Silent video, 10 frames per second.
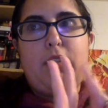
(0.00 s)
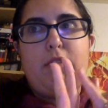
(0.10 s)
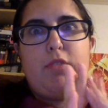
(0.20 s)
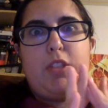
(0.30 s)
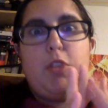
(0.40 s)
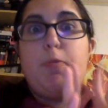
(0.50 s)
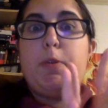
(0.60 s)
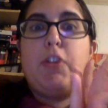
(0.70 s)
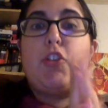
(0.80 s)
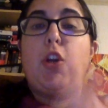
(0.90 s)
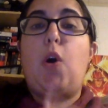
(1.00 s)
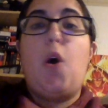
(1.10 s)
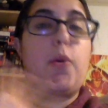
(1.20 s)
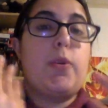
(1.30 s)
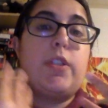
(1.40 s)
Super Space Chick
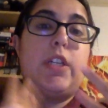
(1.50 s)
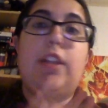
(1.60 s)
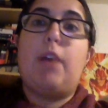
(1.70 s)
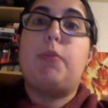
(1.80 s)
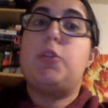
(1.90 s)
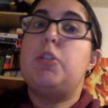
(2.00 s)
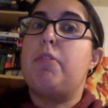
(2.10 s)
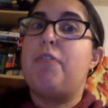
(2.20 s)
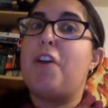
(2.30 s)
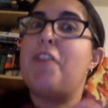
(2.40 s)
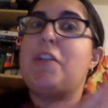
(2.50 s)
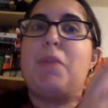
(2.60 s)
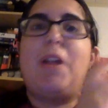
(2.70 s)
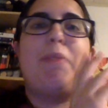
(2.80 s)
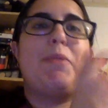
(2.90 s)
all hosted. That was super fun. That's
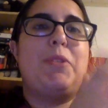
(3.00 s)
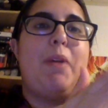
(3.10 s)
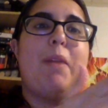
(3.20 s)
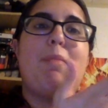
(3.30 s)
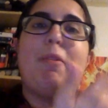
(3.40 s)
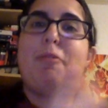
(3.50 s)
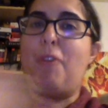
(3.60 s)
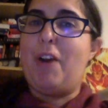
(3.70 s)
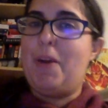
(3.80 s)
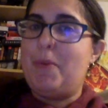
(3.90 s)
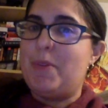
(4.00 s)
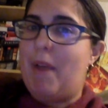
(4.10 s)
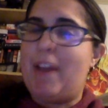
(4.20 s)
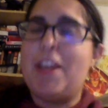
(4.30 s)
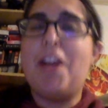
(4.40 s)
what I was doing before I was
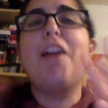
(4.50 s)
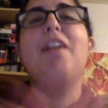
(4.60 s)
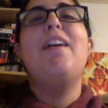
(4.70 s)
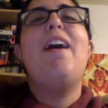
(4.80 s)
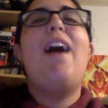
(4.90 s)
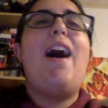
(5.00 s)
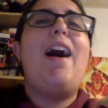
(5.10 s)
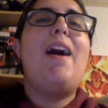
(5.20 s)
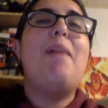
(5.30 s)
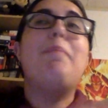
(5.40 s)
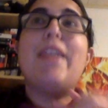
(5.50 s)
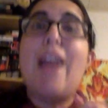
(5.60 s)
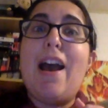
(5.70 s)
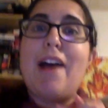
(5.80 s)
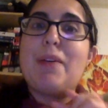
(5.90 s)
back here. But
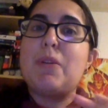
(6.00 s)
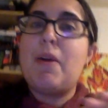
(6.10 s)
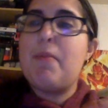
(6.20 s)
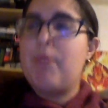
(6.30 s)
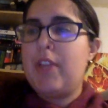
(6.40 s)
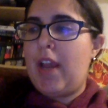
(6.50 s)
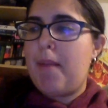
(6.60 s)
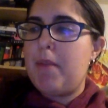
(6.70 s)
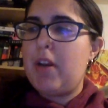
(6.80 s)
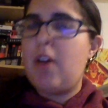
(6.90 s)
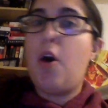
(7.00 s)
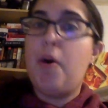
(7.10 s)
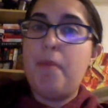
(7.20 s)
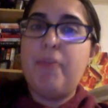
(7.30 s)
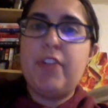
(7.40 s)
yeah, so I'm gonna
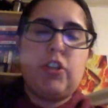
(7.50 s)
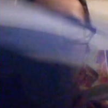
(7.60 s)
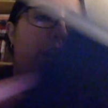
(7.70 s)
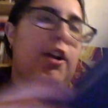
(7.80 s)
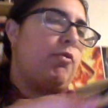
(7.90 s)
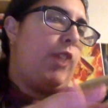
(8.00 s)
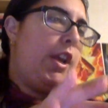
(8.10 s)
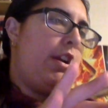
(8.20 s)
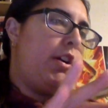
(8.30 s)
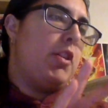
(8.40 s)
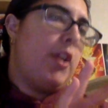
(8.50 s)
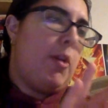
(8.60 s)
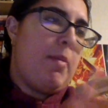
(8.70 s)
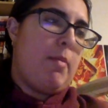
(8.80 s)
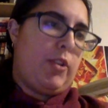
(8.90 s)
hopefully try to read a
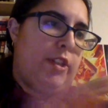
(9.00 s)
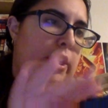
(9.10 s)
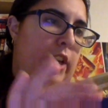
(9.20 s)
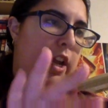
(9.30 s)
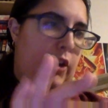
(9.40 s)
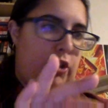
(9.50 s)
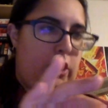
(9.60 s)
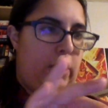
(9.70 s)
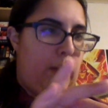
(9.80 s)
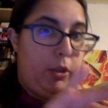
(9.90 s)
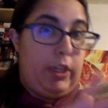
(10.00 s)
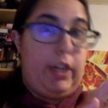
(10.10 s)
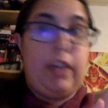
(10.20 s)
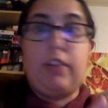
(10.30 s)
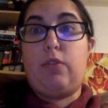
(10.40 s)
little bit more tonight. Actually, a lot more tonight. It's